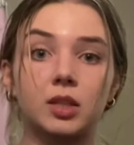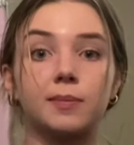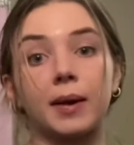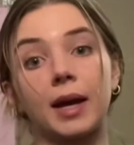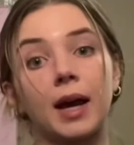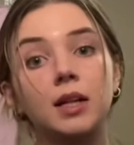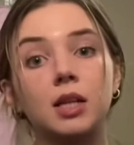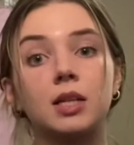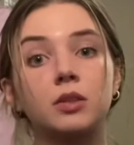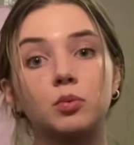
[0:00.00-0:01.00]
by
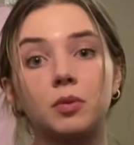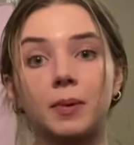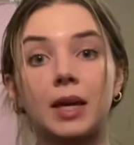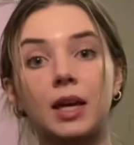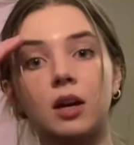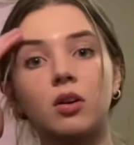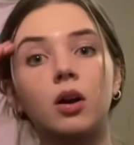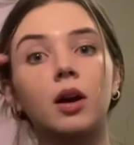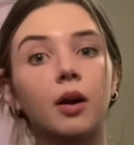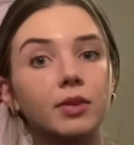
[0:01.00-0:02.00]
Alice would be
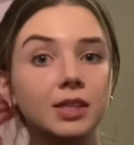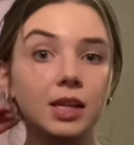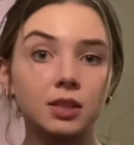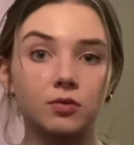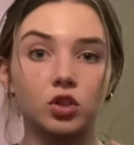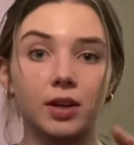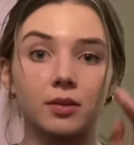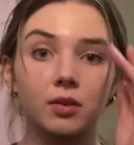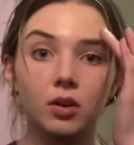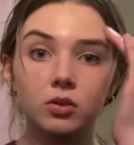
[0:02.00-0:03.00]
a recessive trait,
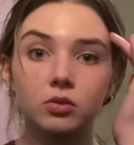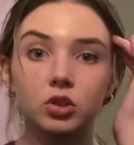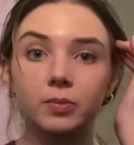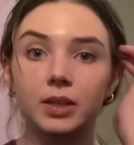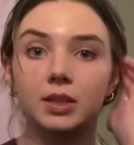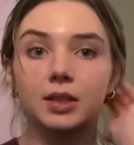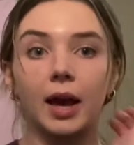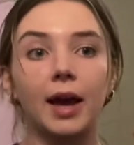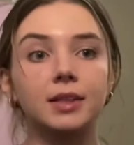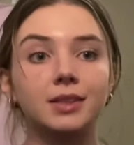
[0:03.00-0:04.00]
which means
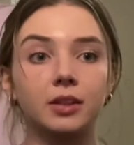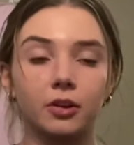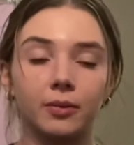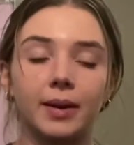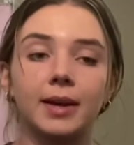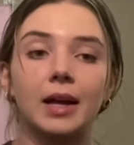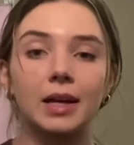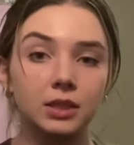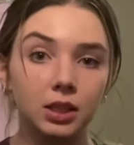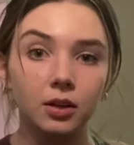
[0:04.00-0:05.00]
X little a,
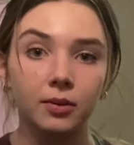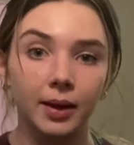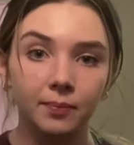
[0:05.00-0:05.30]
X little a.